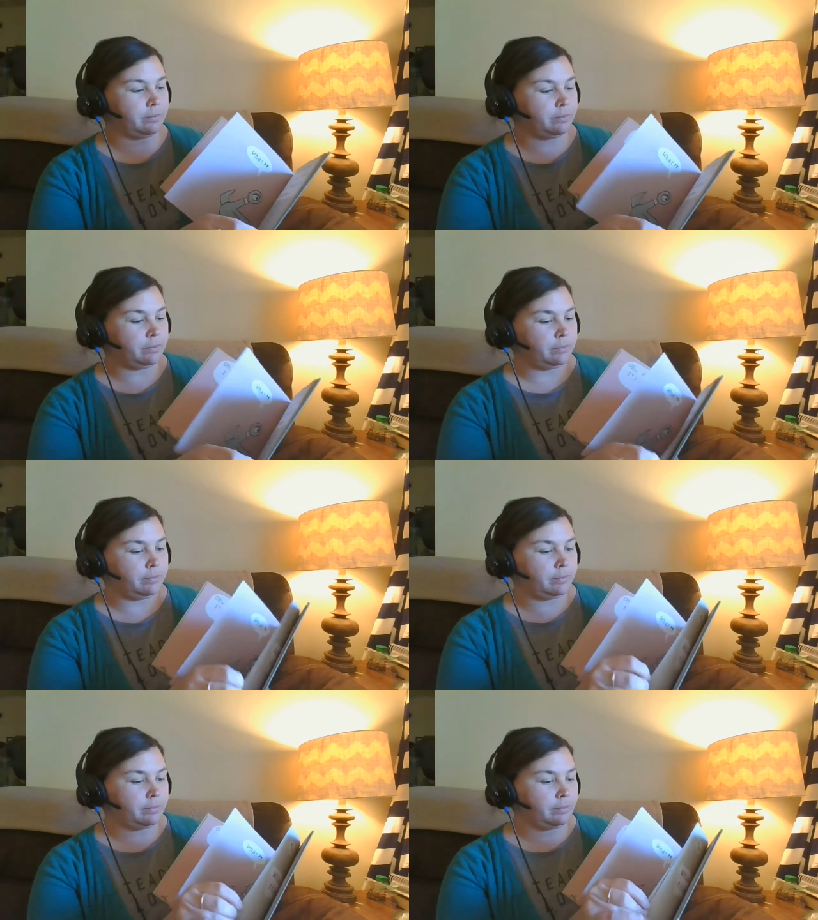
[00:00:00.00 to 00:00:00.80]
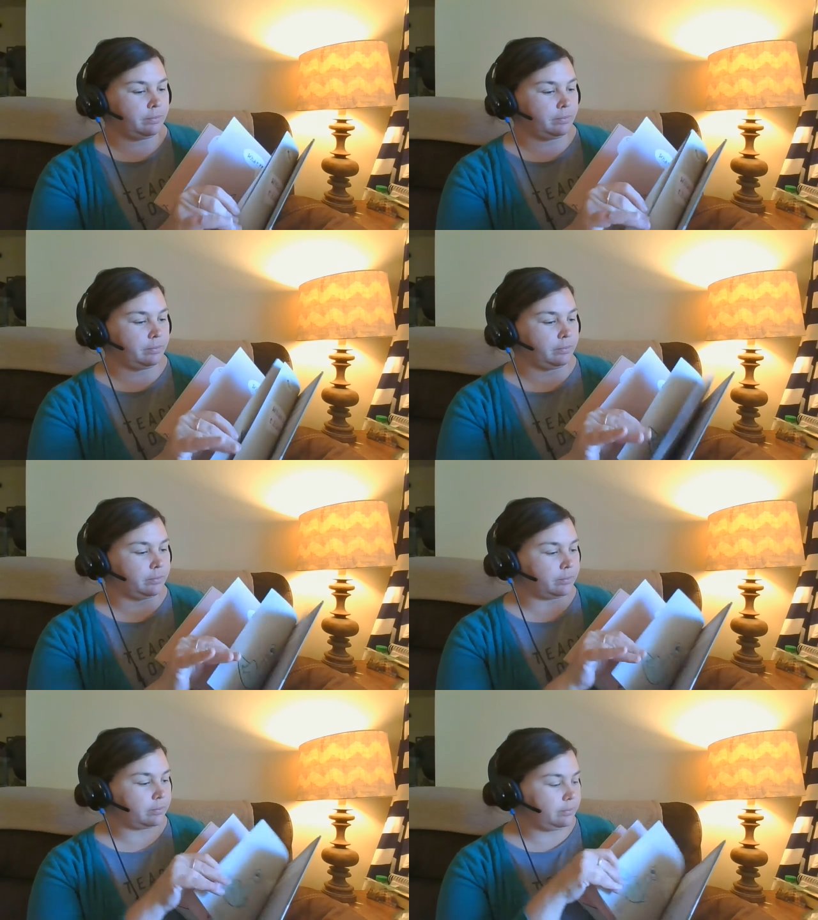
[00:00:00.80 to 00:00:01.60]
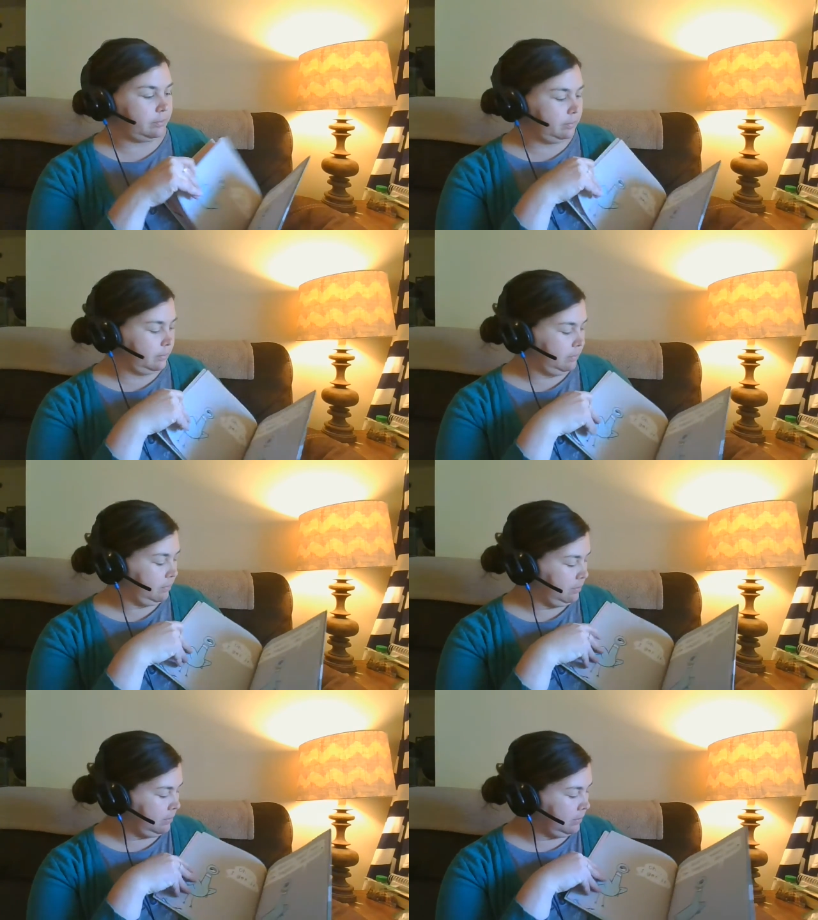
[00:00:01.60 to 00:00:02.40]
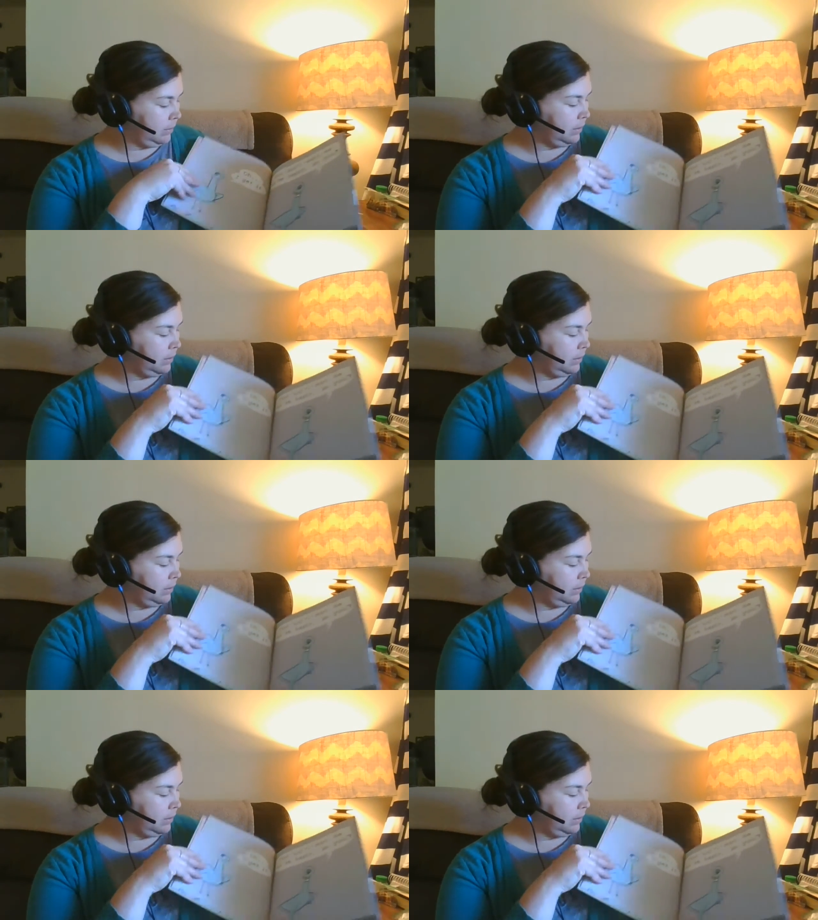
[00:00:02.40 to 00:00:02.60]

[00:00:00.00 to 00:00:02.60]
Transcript: (silence)